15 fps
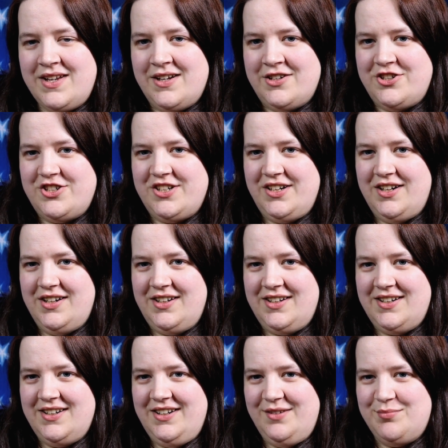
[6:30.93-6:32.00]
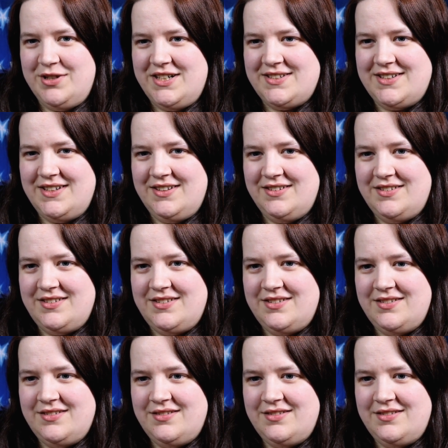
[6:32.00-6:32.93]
Is she gonna get any blessings?